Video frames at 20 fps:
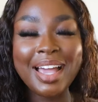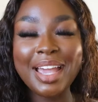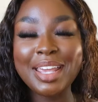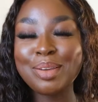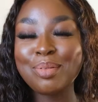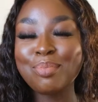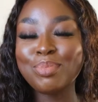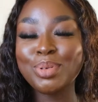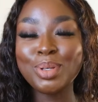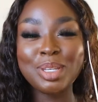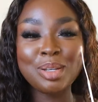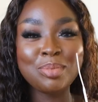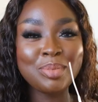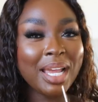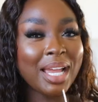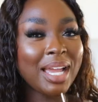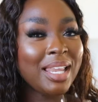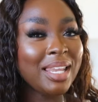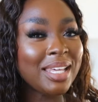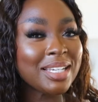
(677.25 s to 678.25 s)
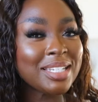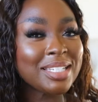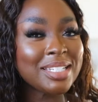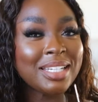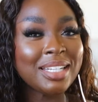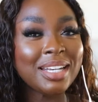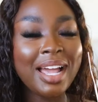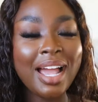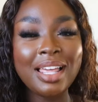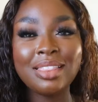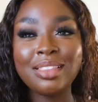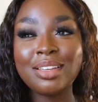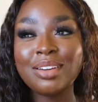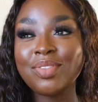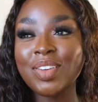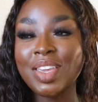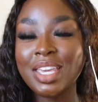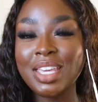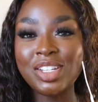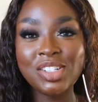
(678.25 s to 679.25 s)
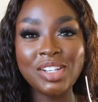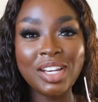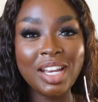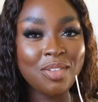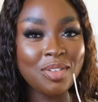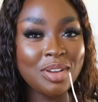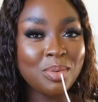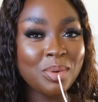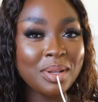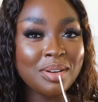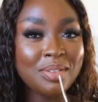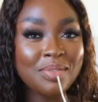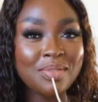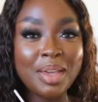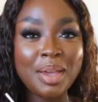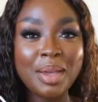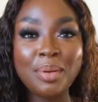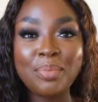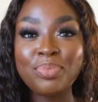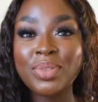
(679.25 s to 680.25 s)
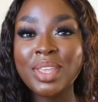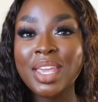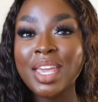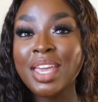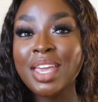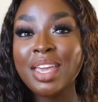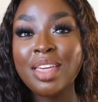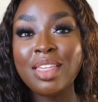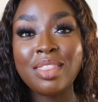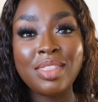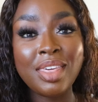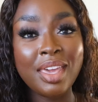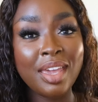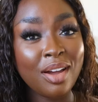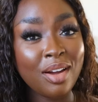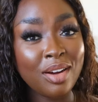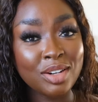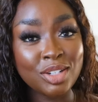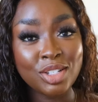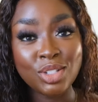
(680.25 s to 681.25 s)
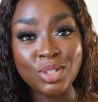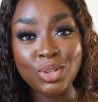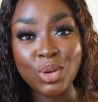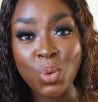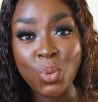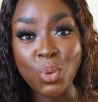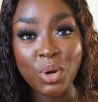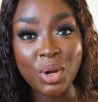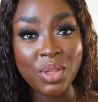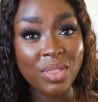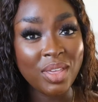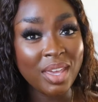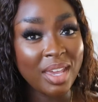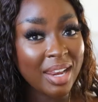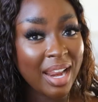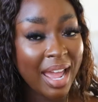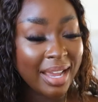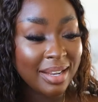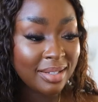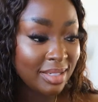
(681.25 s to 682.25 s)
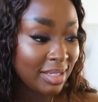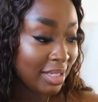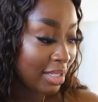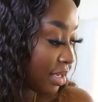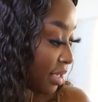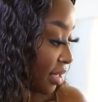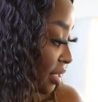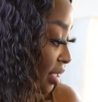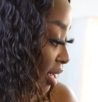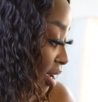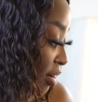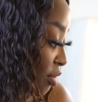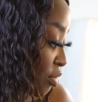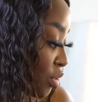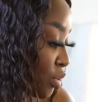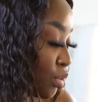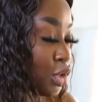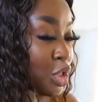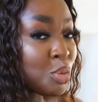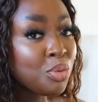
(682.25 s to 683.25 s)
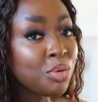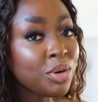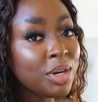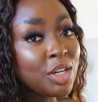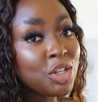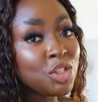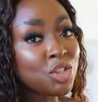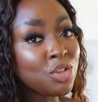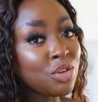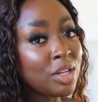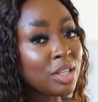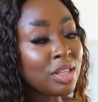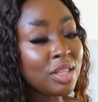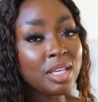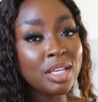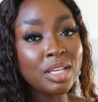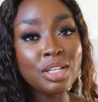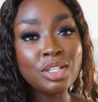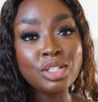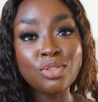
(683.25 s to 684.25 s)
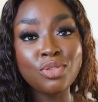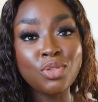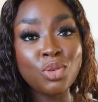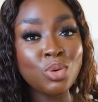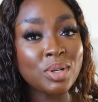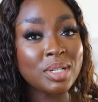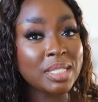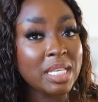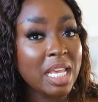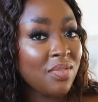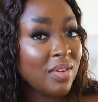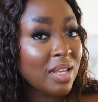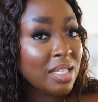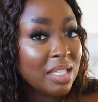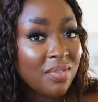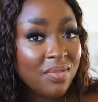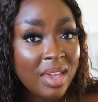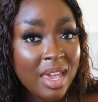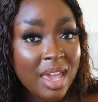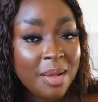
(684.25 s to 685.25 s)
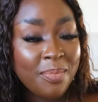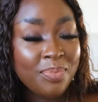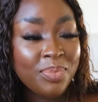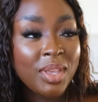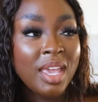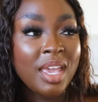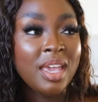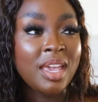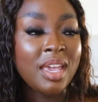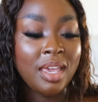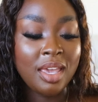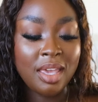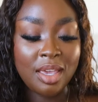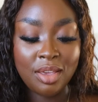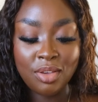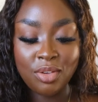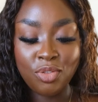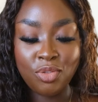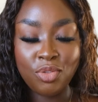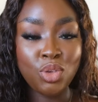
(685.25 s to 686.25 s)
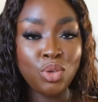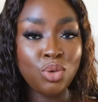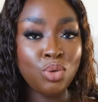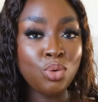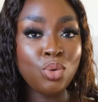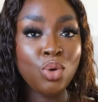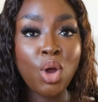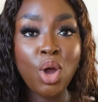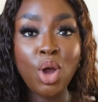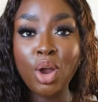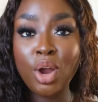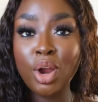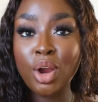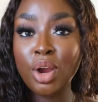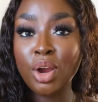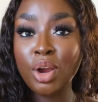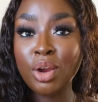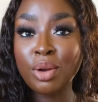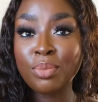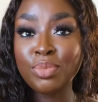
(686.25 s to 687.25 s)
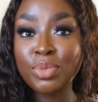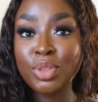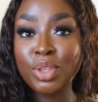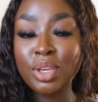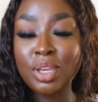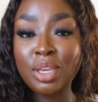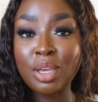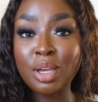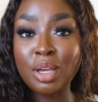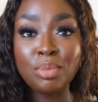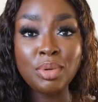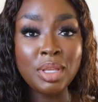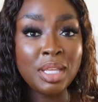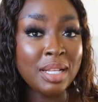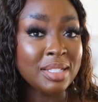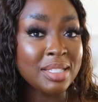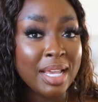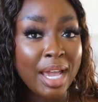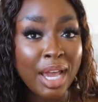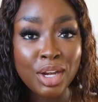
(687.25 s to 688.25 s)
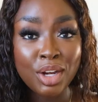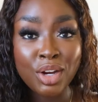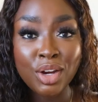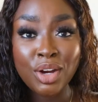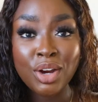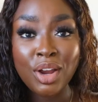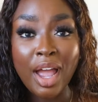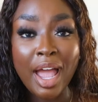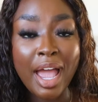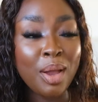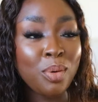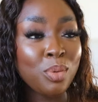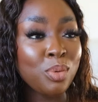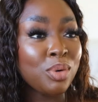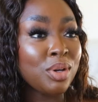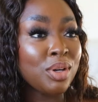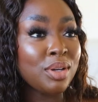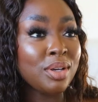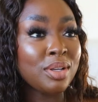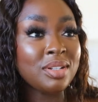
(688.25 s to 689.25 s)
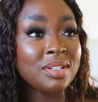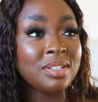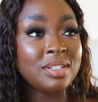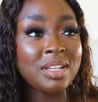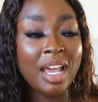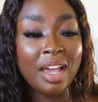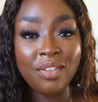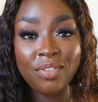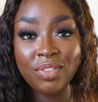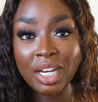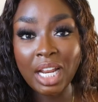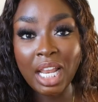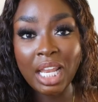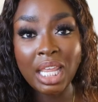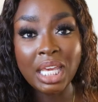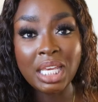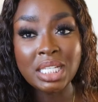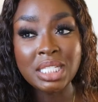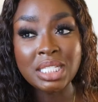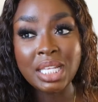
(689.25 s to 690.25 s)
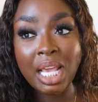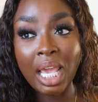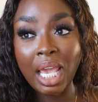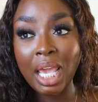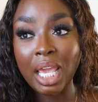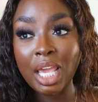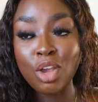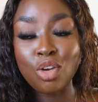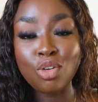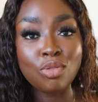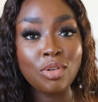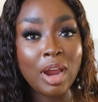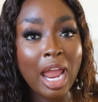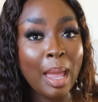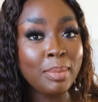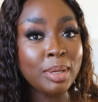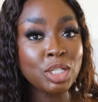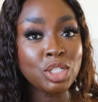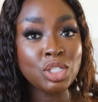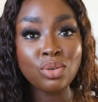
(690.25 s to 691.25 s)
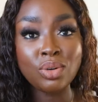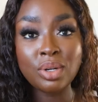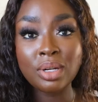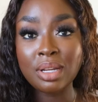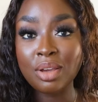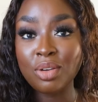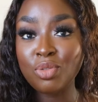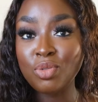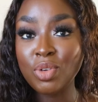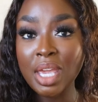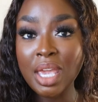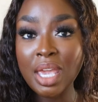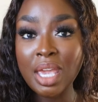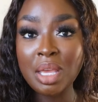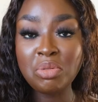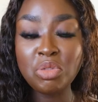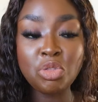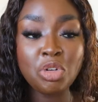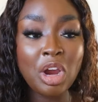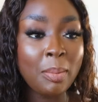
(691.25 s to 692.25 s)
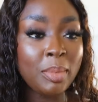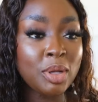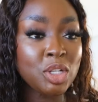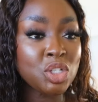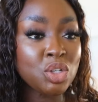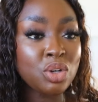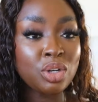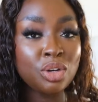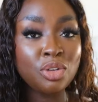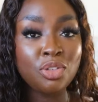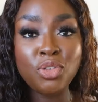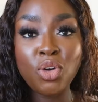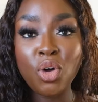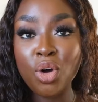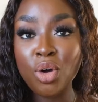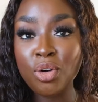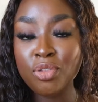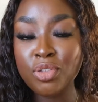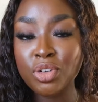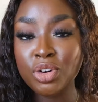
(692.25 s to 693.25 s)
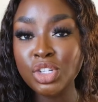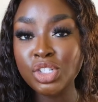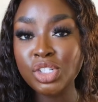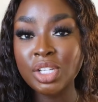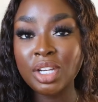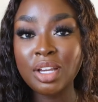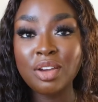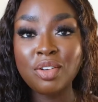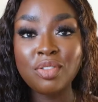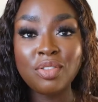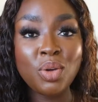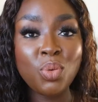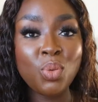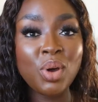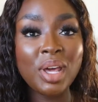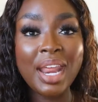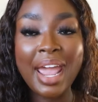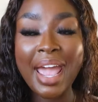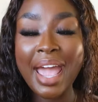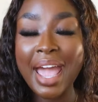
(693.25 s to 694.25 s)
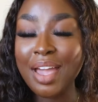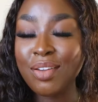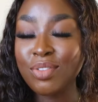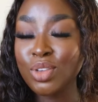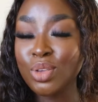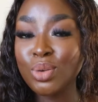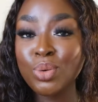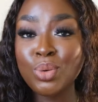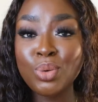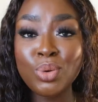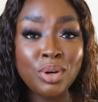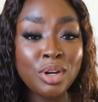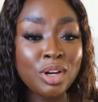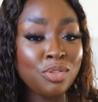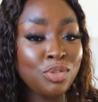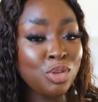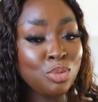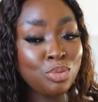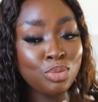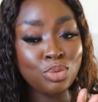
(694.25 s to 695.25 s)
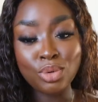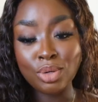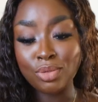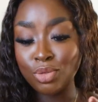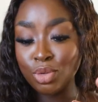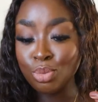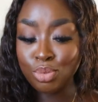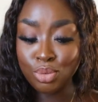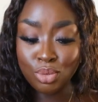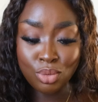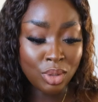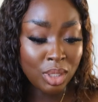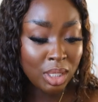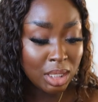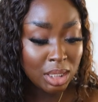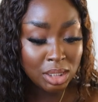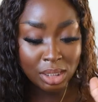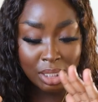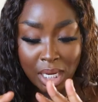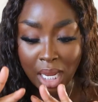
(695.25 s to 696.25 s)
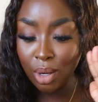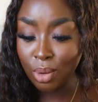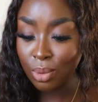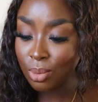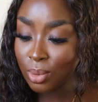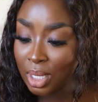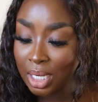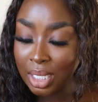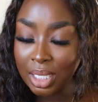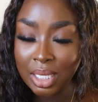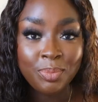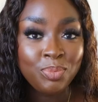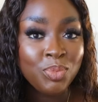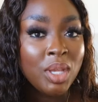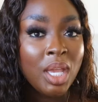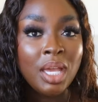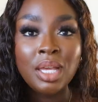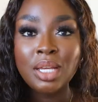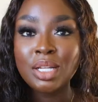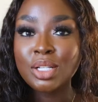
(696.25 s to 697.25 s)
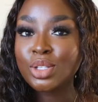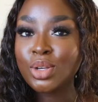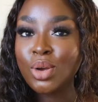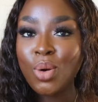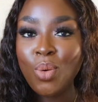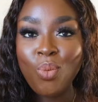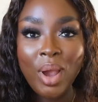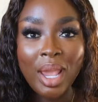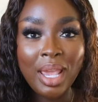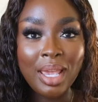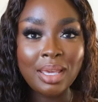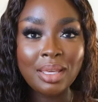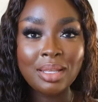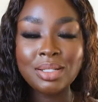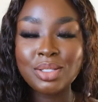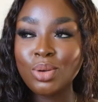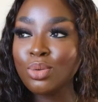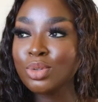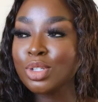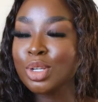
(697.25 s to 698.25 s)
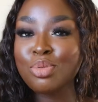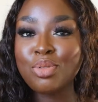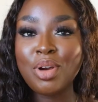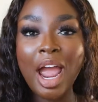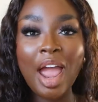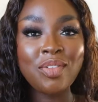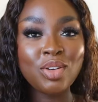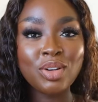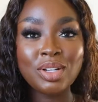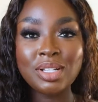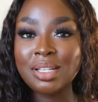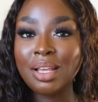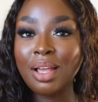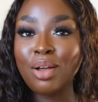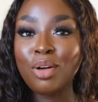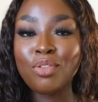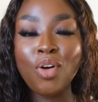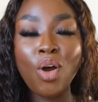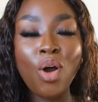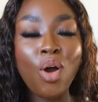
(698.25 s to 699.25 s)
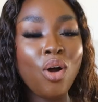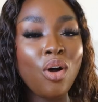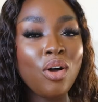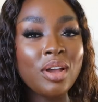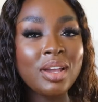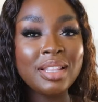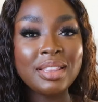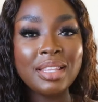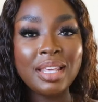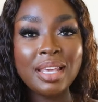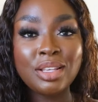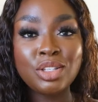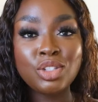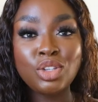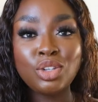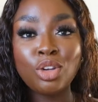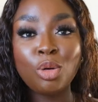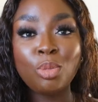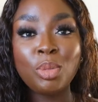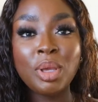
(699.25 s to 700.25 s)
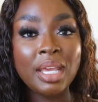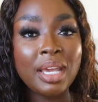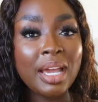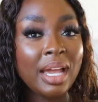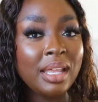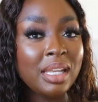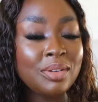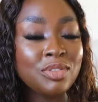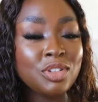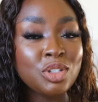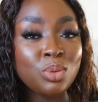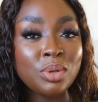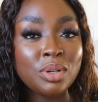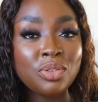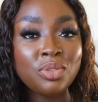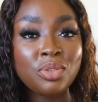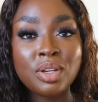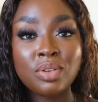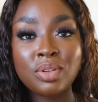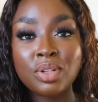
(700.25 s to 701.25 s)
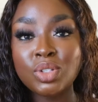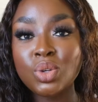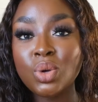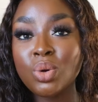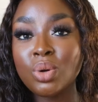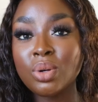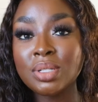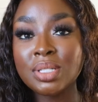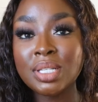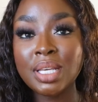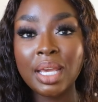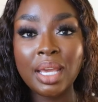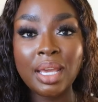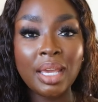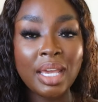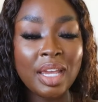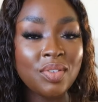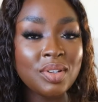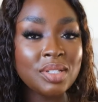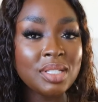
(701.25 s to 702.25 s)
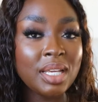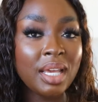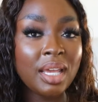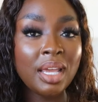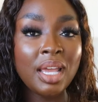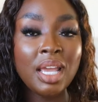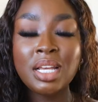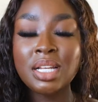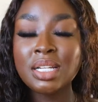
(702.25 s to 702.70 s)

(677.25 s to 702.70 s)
I am building my collection. I love each and every one of them. They are so worth it. I did get Rose Prick during the Sephora Savings event. If you are an insider, I would definitely say grab it during the event, grab it during the fall version of it, what have you. Or if you balling, shot calling, don't wait, don't deprive yourself. All good things. You know me, I love to wear fragrance all day, every day.